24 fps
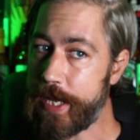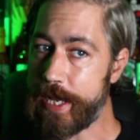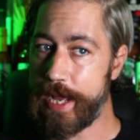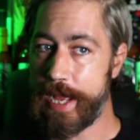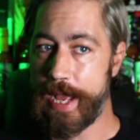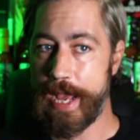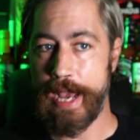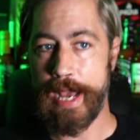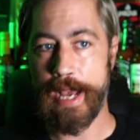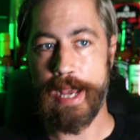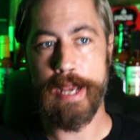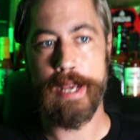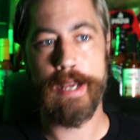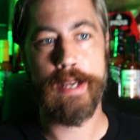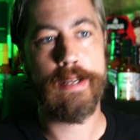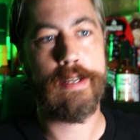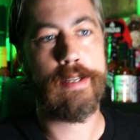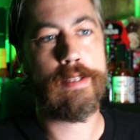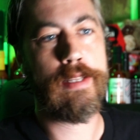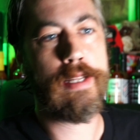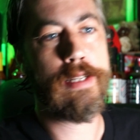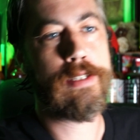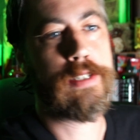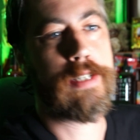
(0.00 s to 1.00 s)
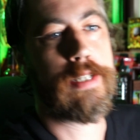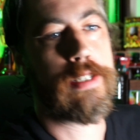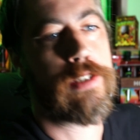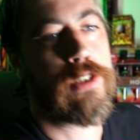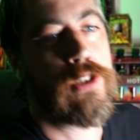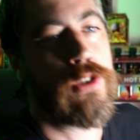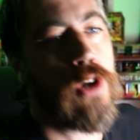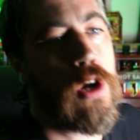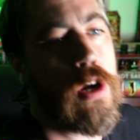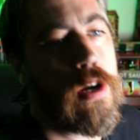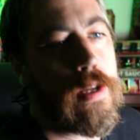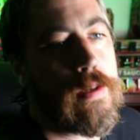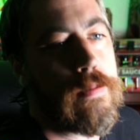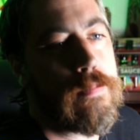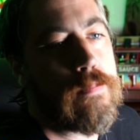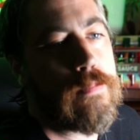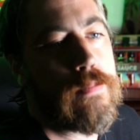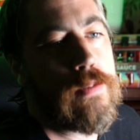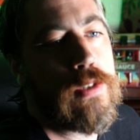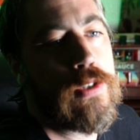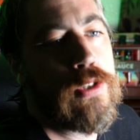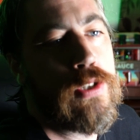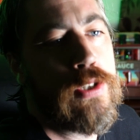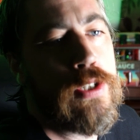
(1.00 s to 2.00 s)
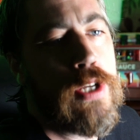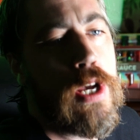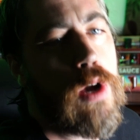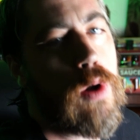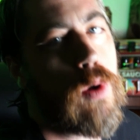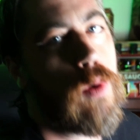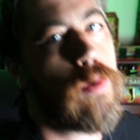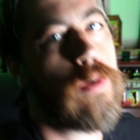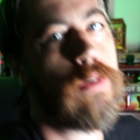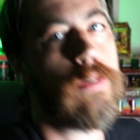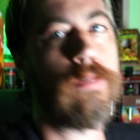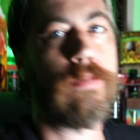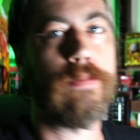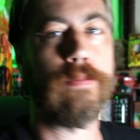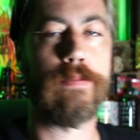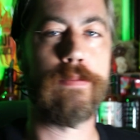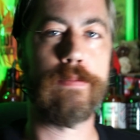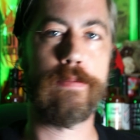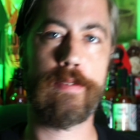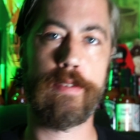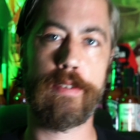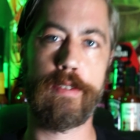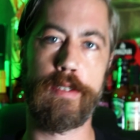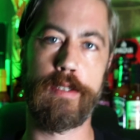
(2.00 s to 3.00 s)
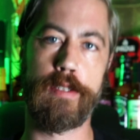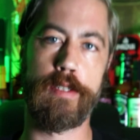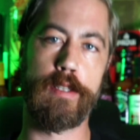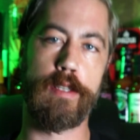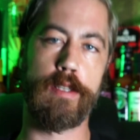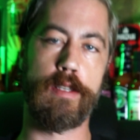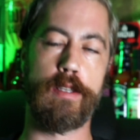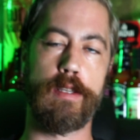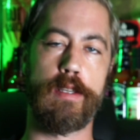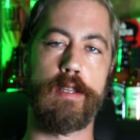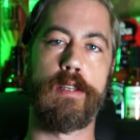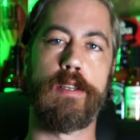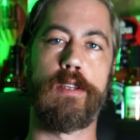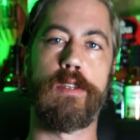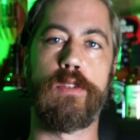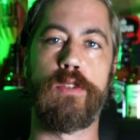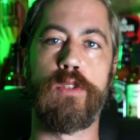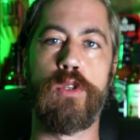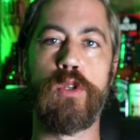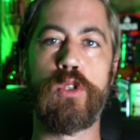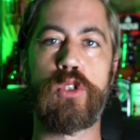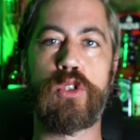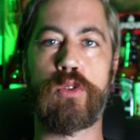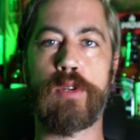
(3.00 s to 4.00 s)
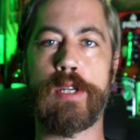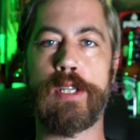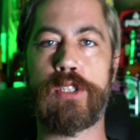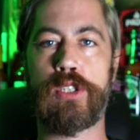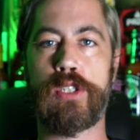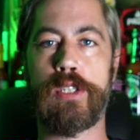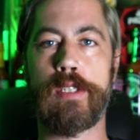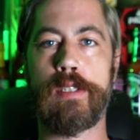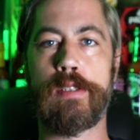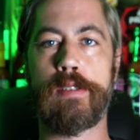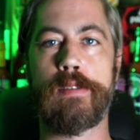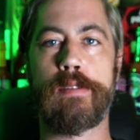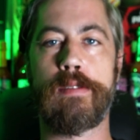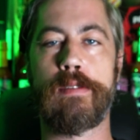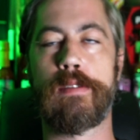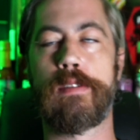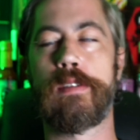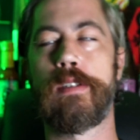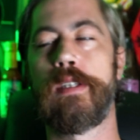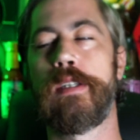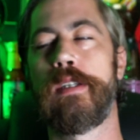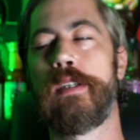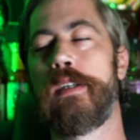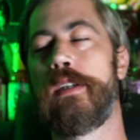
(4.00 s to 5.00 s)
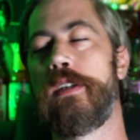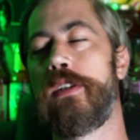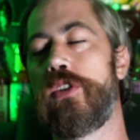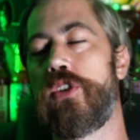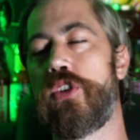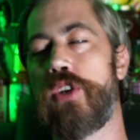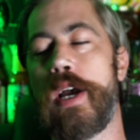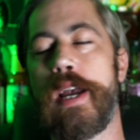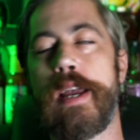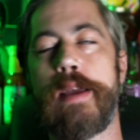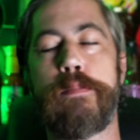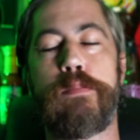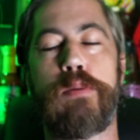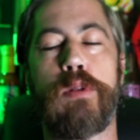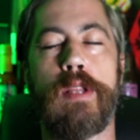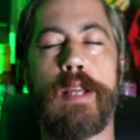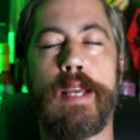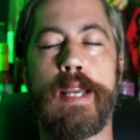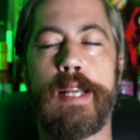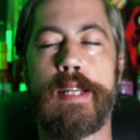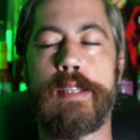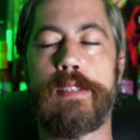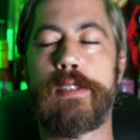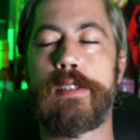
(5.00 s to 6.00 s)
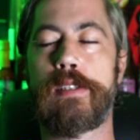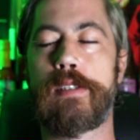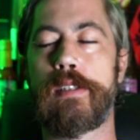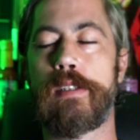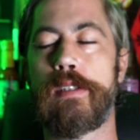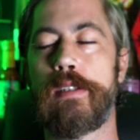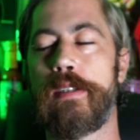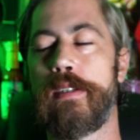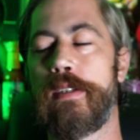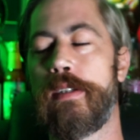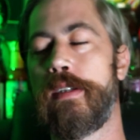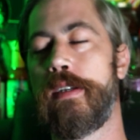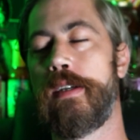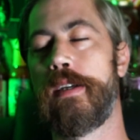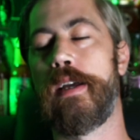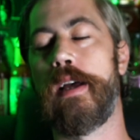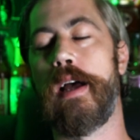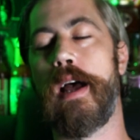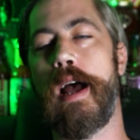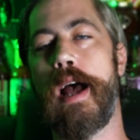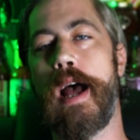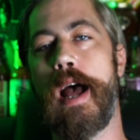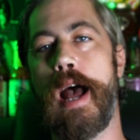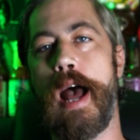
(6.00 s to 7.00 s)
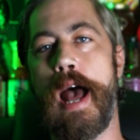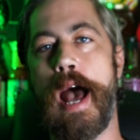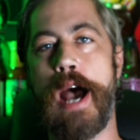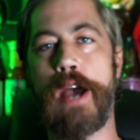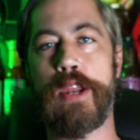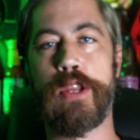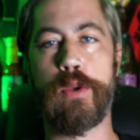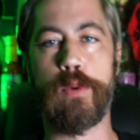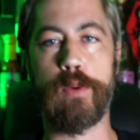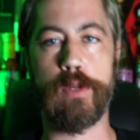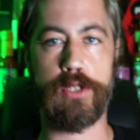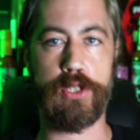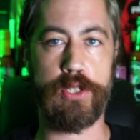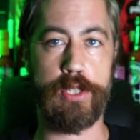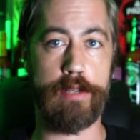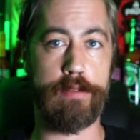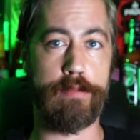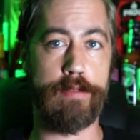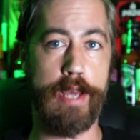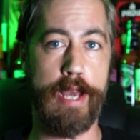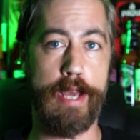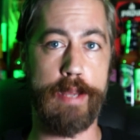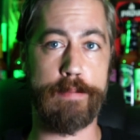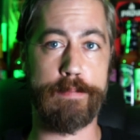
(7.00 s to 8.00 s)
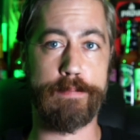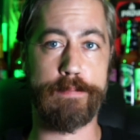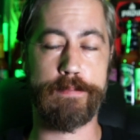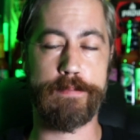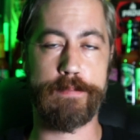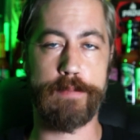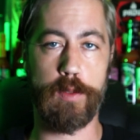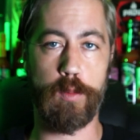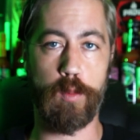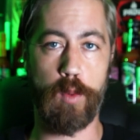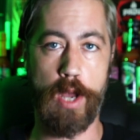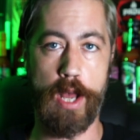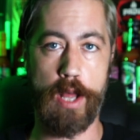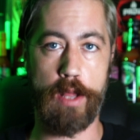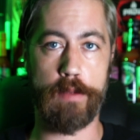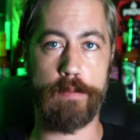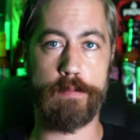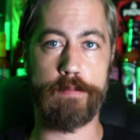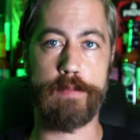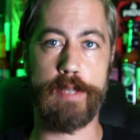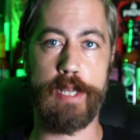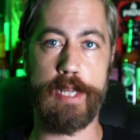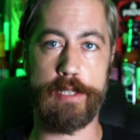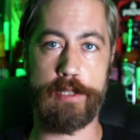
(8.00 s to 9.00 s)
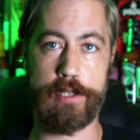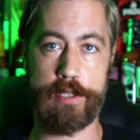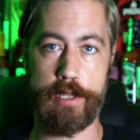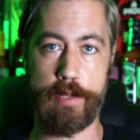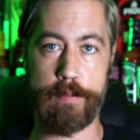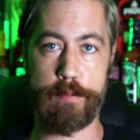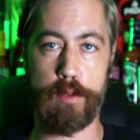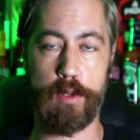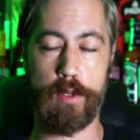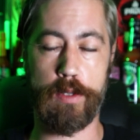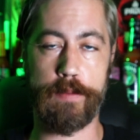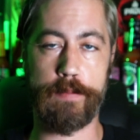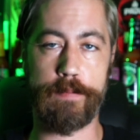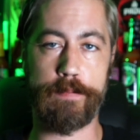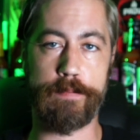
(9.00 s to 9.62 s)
And let's get started. So, nutrition, giant plants, how do you achieve that? Well, it's simple.